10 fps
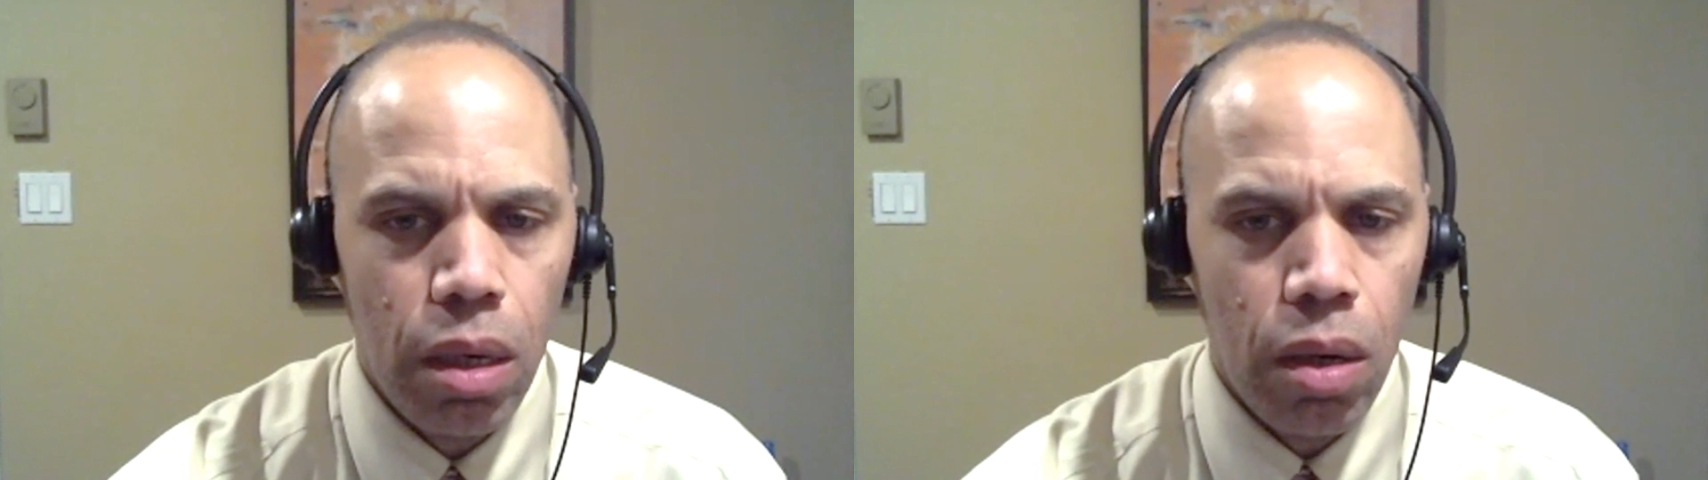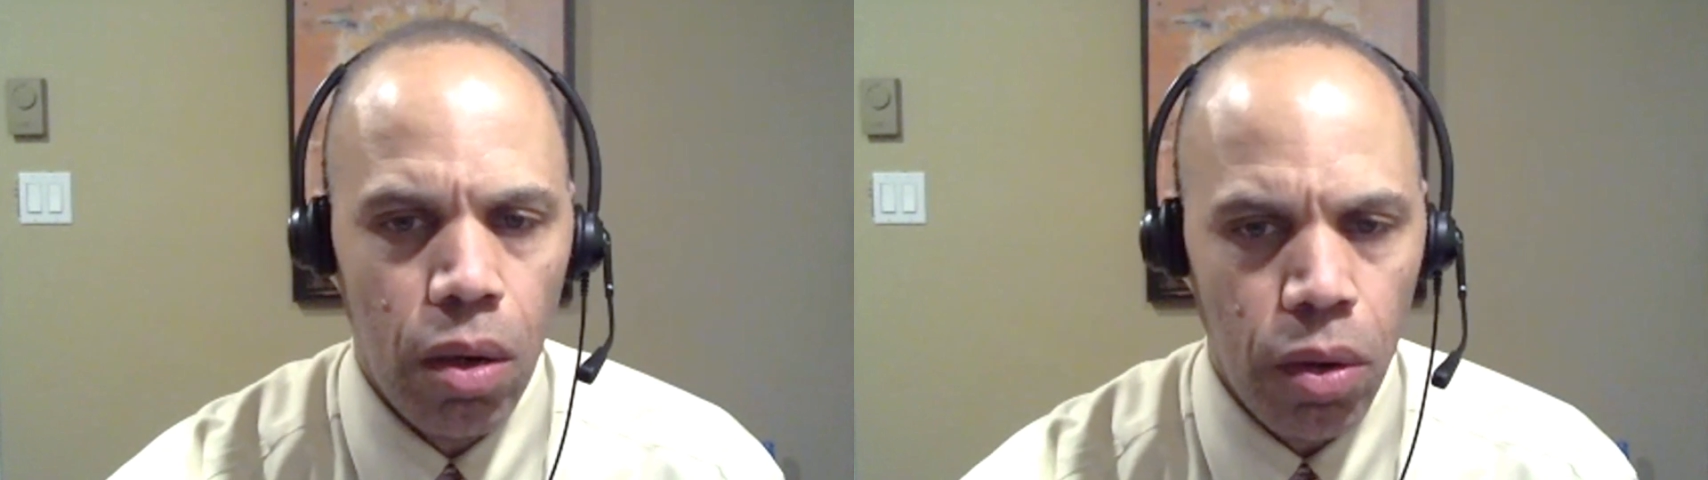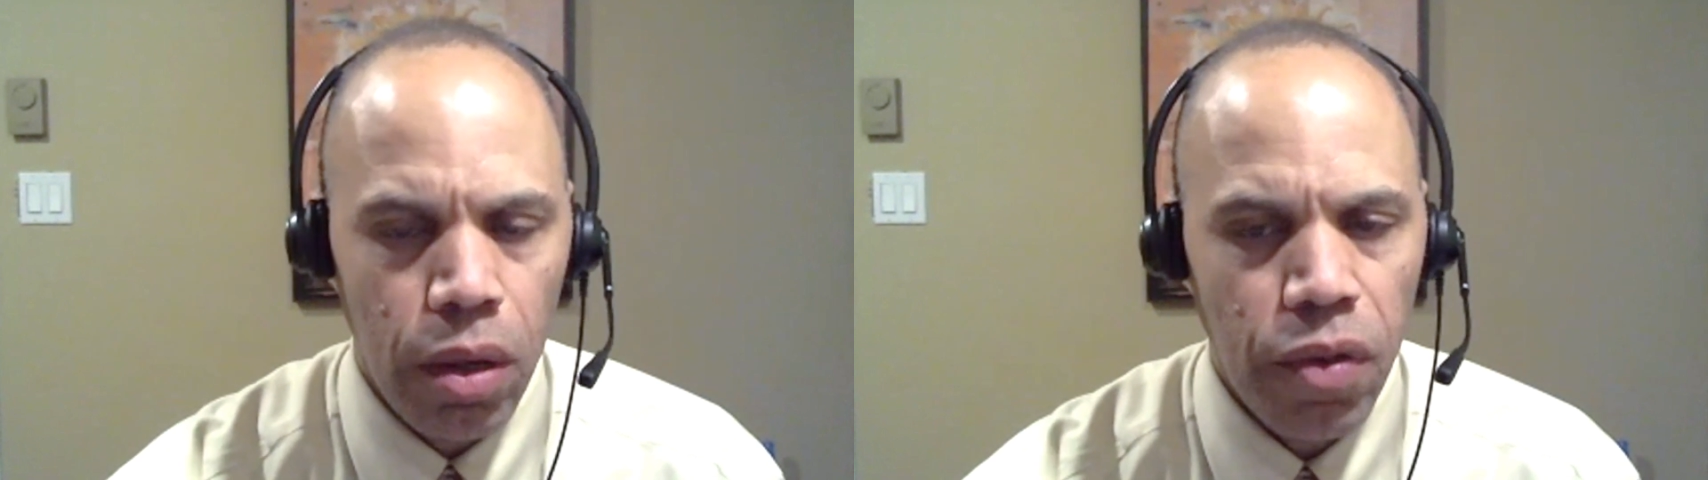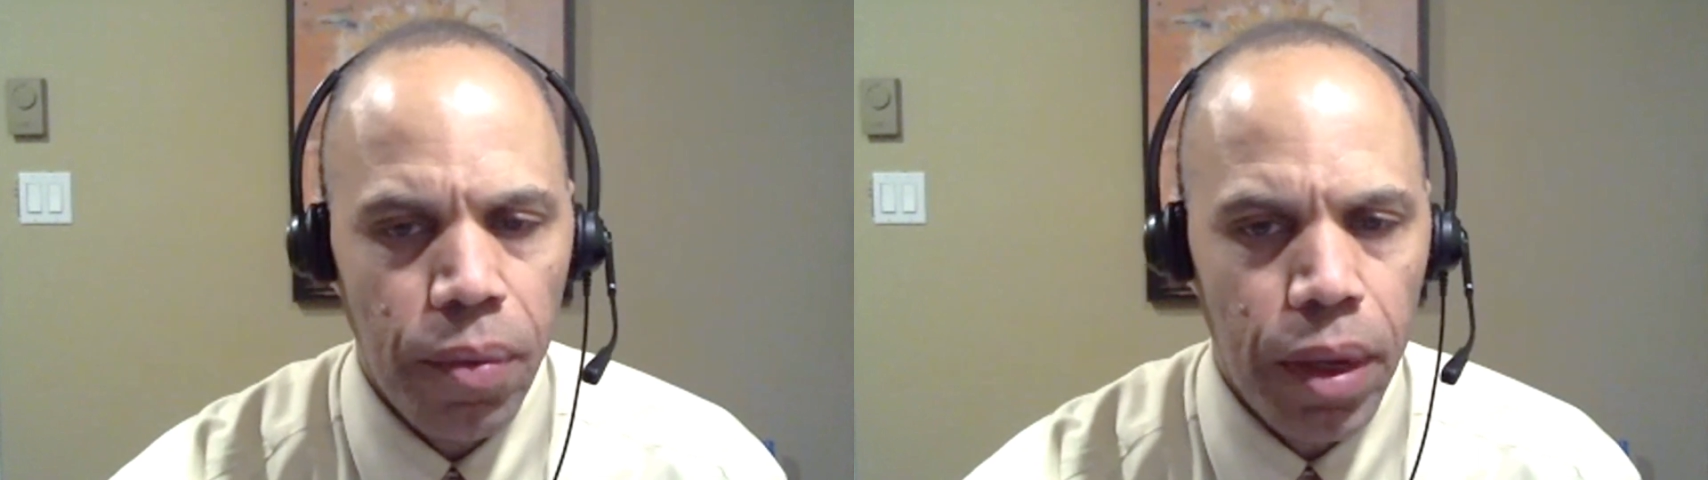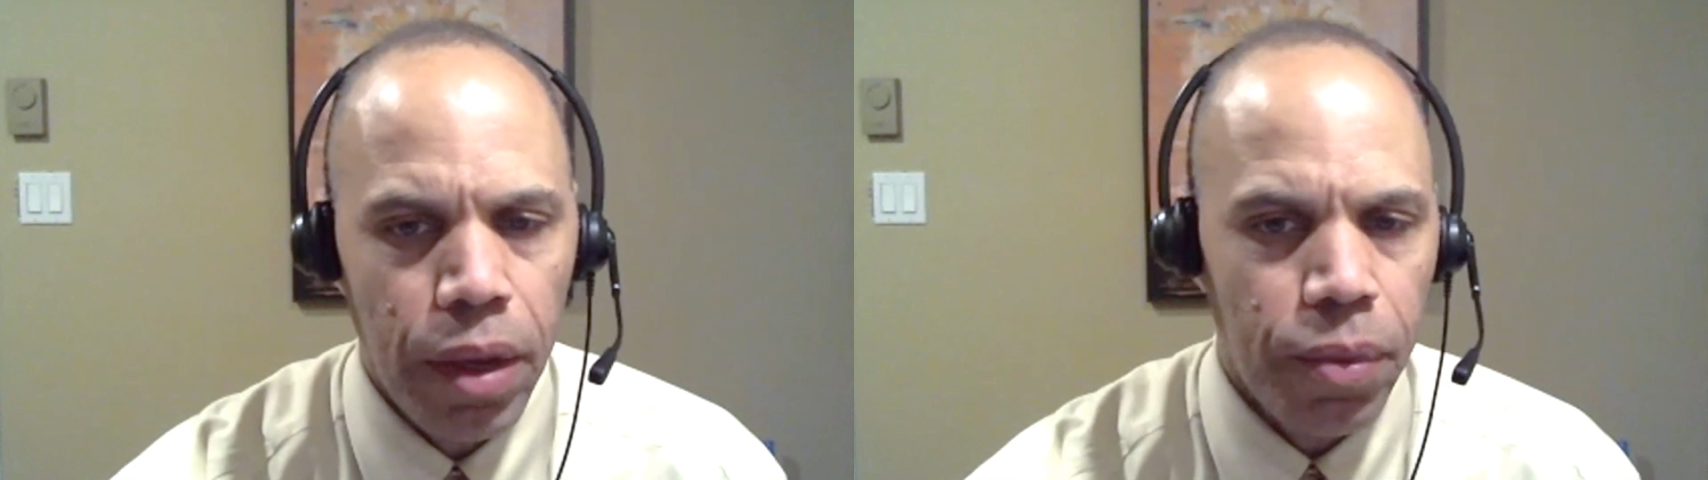learning from
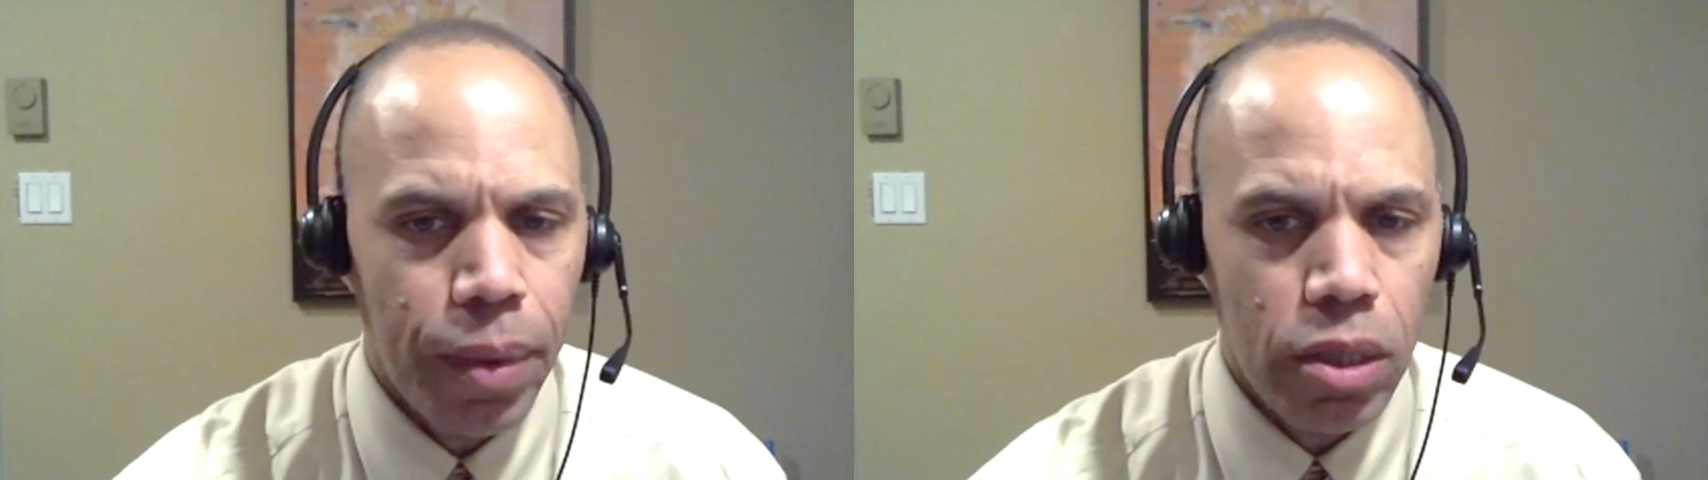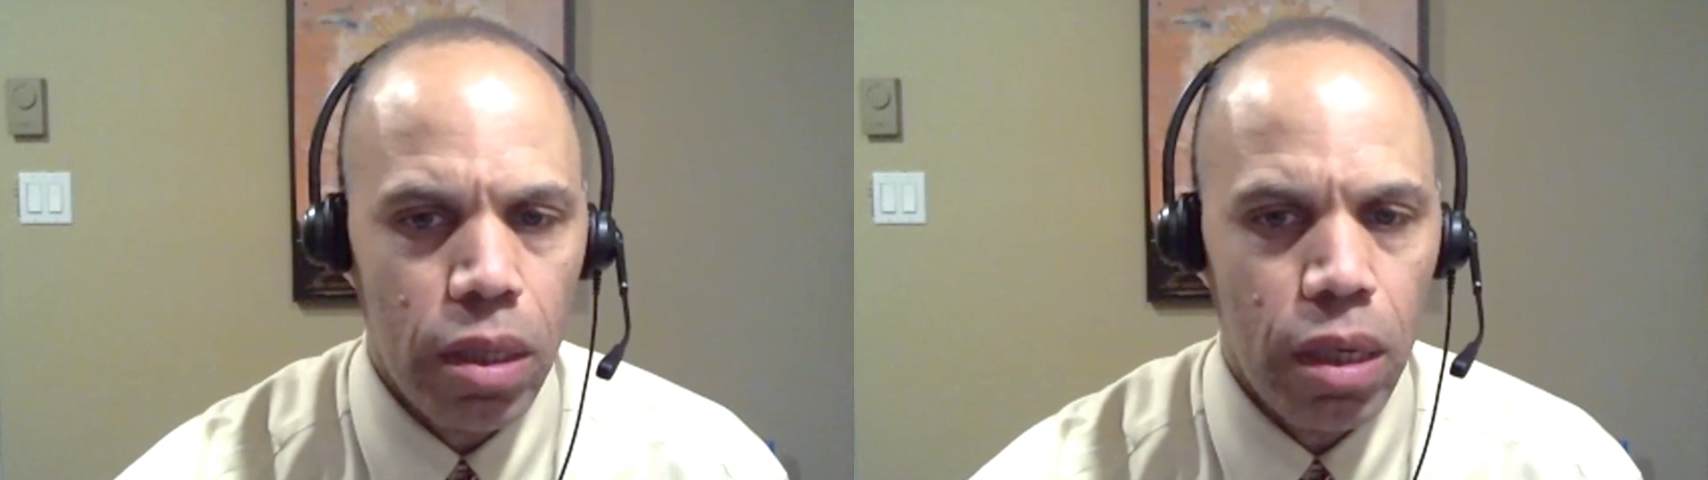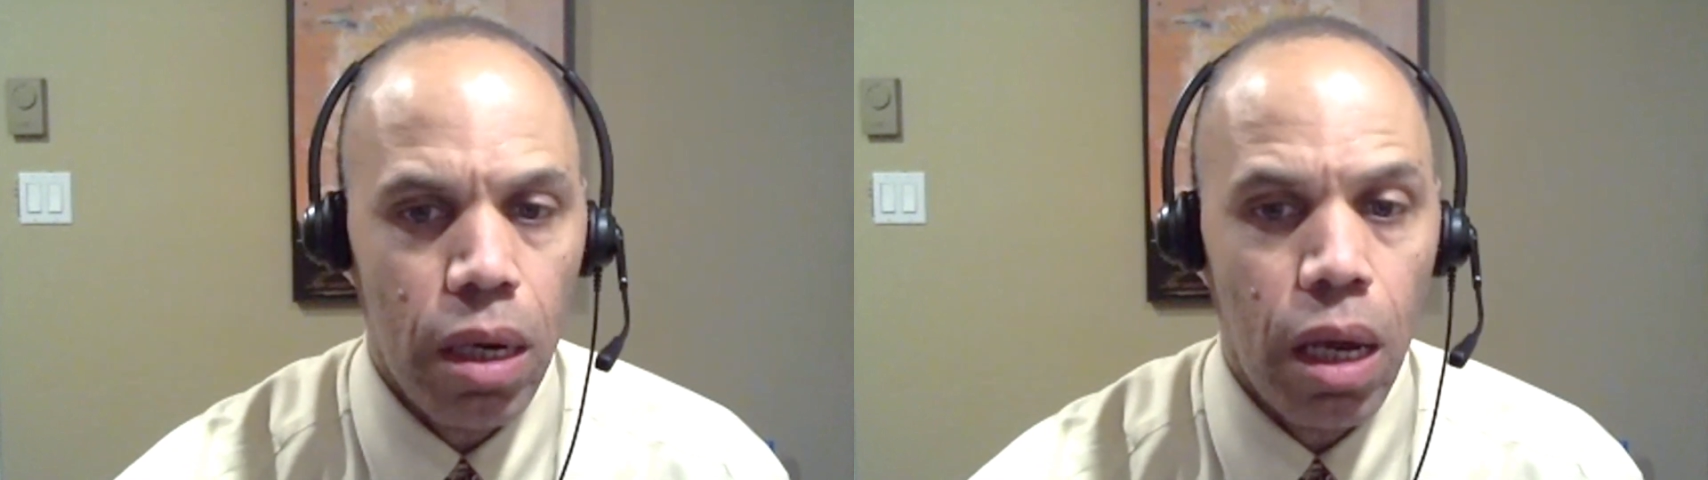the information,